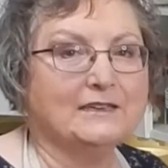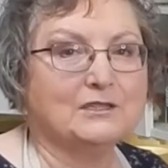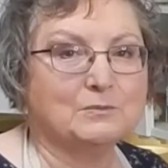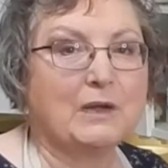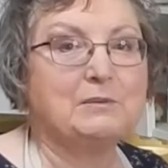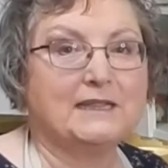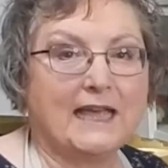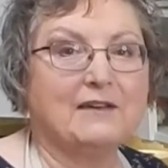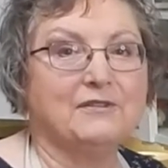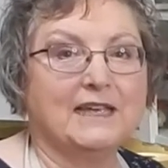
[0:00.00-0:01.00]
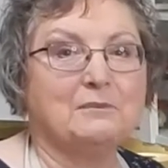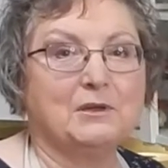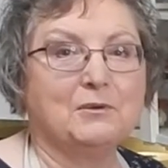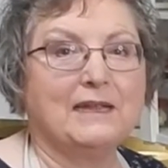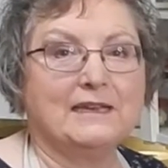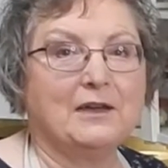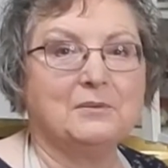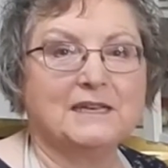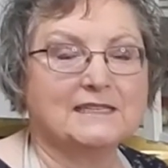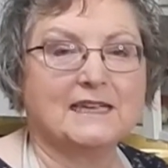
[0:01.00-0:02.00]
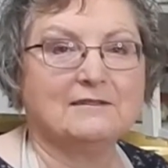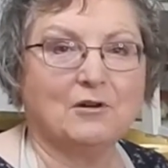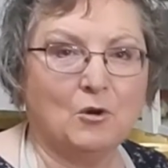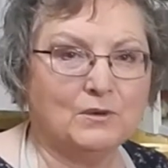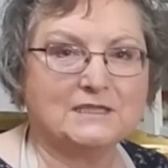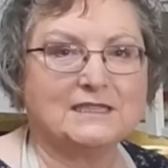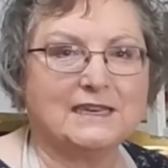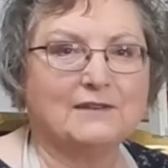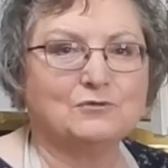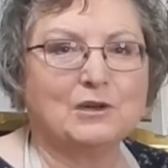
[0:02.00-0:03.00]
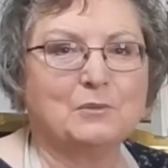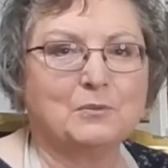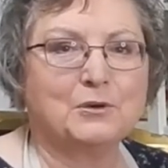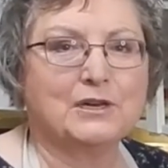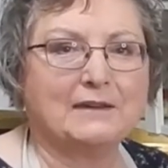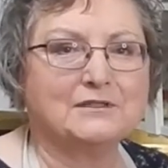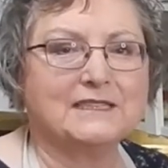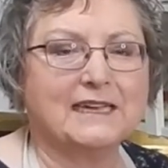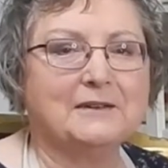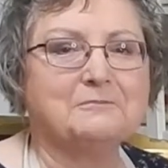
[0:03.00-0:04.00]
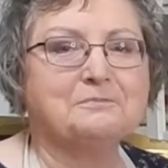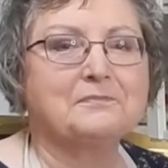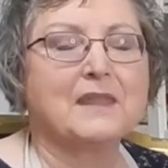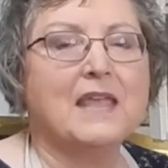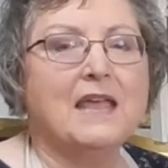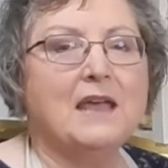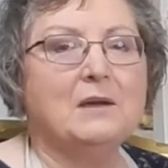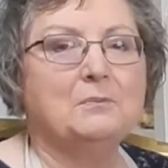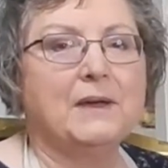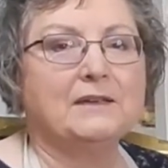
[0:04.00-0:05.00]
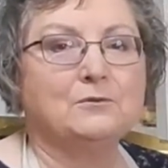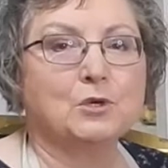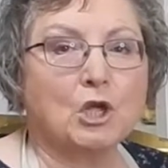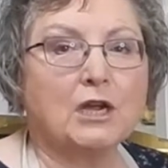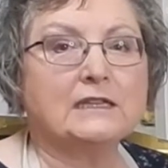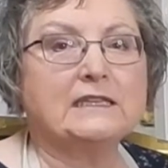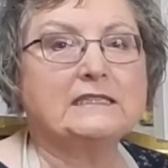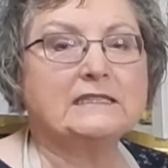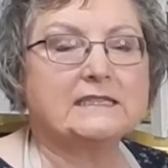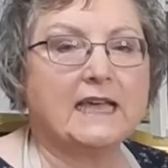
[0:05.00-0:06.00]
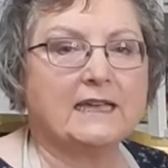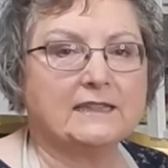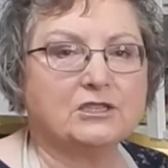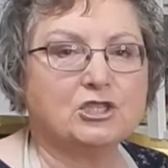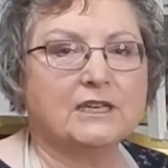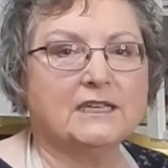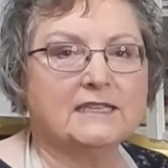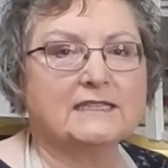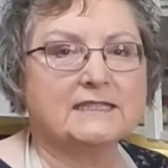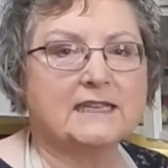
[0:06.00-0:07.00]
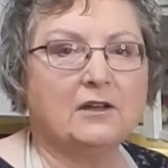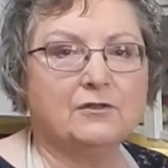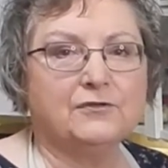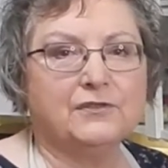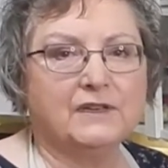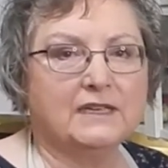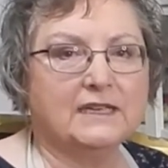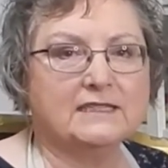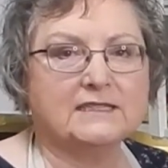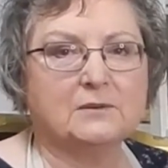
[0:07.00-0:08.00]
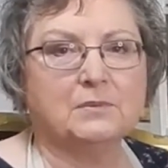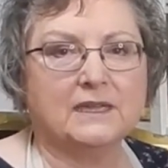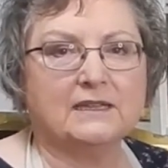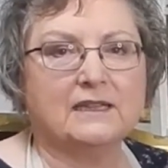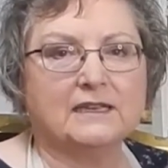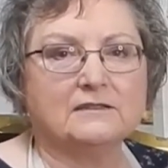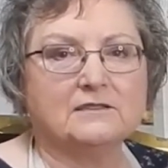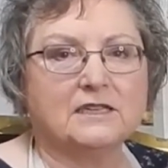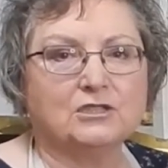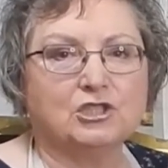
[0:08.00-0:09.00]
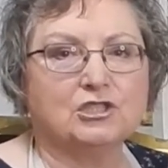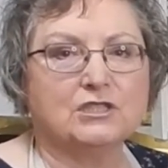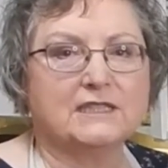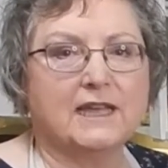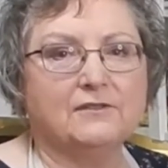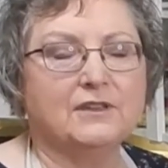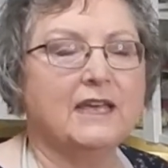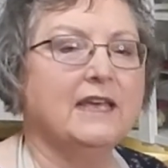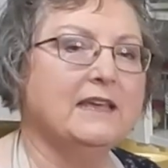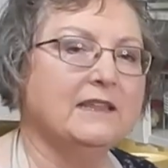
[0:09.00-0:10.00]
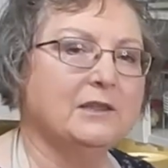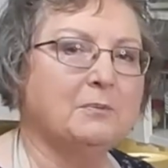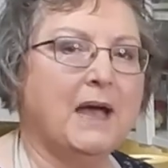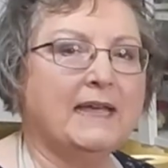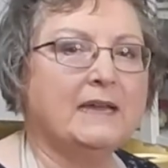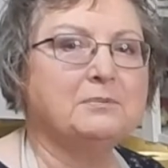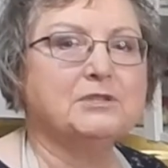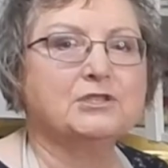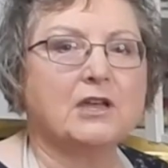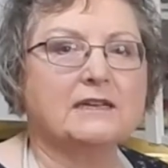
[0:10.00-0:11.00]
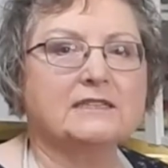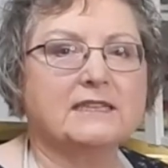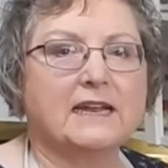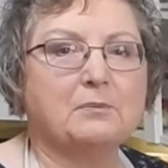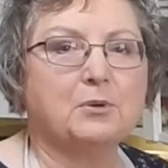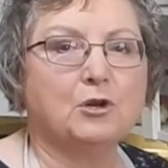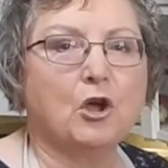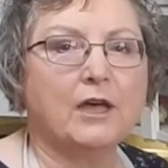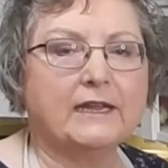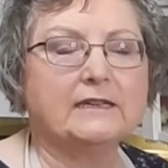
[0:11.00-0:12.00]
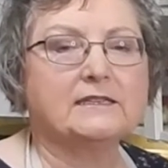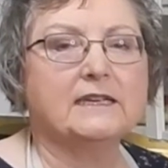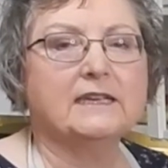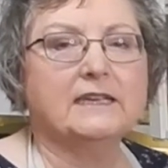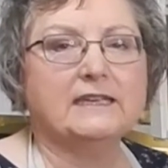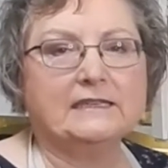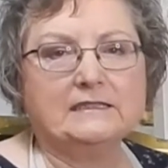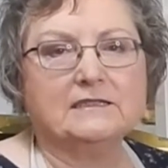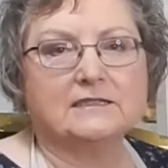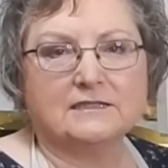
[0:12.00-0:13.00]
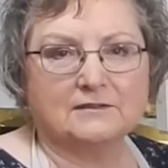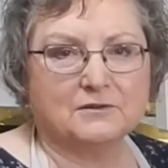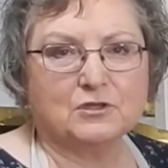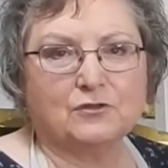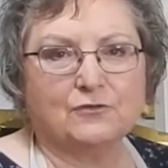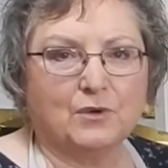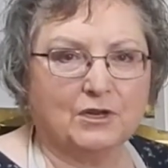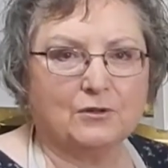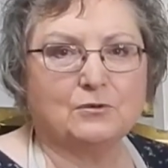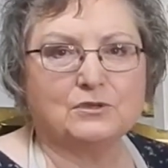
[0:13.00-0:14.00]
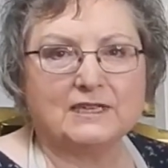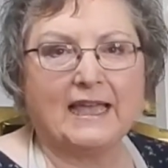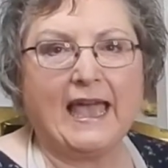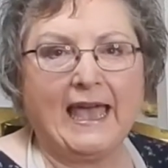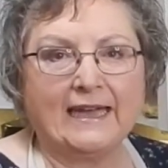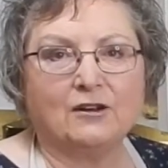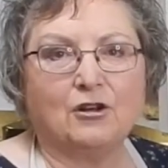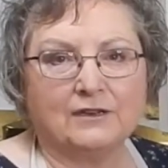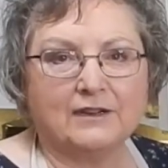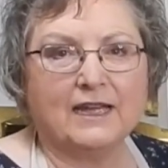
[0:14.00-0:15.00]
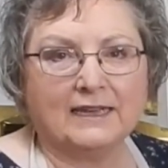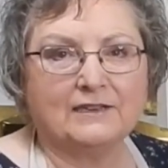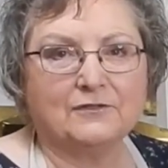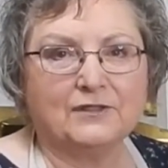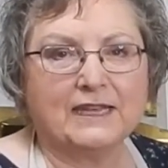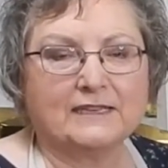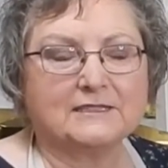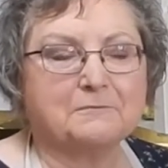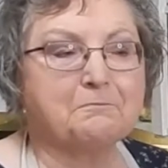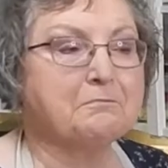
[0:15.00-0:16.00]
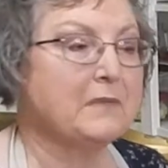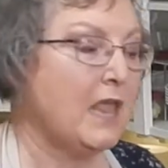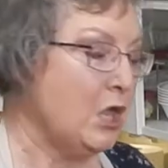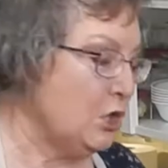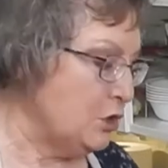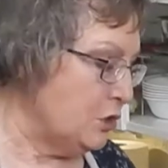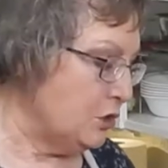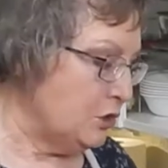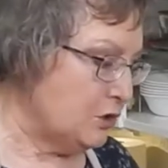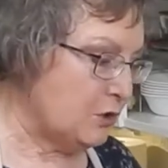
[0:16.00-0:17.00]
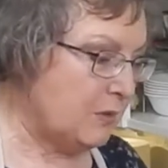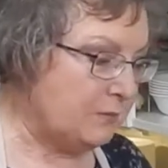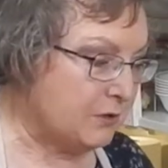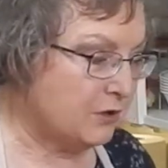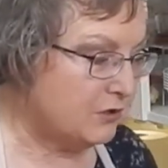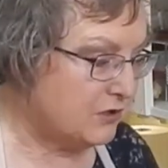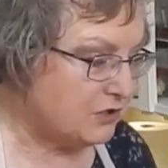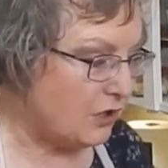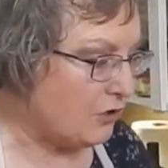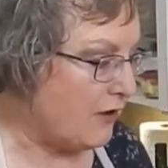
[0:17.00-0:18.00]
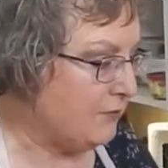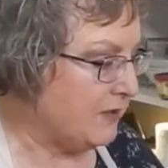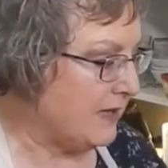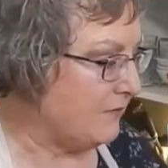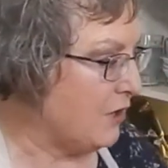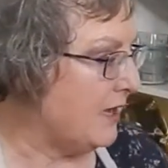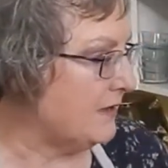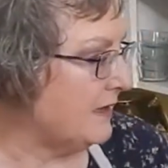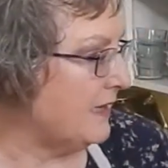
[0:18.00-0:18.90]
is probably laughing at me right now because I always did have trouble pronouncing it. But regardless, the chicken itself is something that she just loved. The pineapple sauce that I put on it is sort of one of those add-on kind of things. So what we're going to start off with, I've got